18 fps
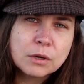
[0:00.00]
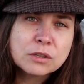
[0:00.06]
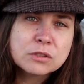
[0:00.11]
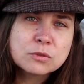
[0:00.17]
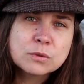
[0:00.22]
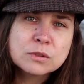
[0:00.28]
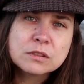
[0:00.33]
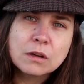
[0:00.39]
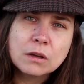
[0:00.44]

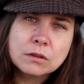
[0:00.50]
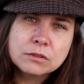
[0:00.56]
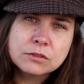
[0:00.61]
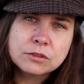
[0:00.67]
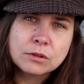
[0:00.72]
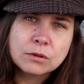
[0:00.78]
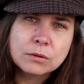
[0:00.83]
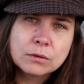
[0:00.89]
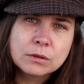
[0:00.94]
Mars was
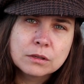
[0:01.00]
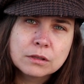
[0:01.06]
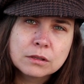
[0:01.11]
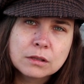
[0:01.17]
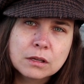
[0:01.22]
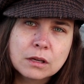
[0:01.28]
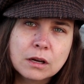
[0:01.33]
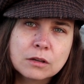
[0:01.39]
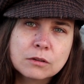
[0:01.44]
also
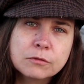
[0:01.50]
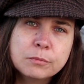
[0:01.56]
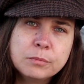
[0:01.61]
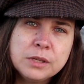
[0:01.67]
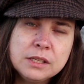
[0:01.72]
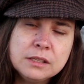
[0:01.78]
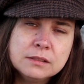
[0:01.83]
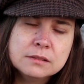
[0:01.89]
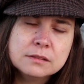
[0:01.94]
the god
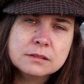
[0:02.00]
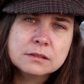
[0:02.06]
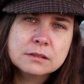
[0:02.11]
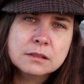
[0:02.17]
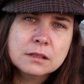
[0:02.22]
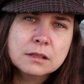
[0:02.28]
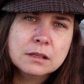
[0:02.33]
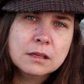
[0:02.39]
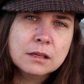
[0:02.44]
of
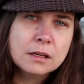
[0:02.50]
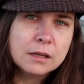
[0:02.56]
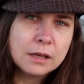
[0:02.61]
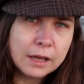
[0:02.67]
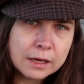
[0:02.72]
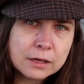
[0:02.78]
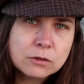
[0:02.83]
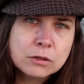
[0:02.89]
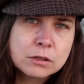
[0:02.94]
peace
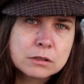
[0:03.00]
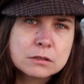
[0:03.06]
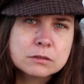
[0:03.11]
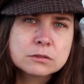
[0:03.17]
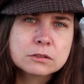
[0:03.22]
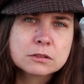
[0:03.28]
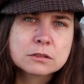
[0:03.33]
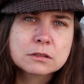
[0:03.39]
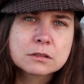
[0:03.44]
and
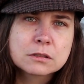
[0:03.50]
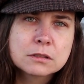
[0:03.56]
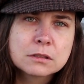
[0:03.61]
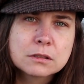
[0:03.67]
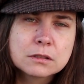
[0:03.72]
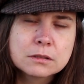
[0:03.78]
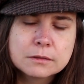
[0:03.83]
agriculture.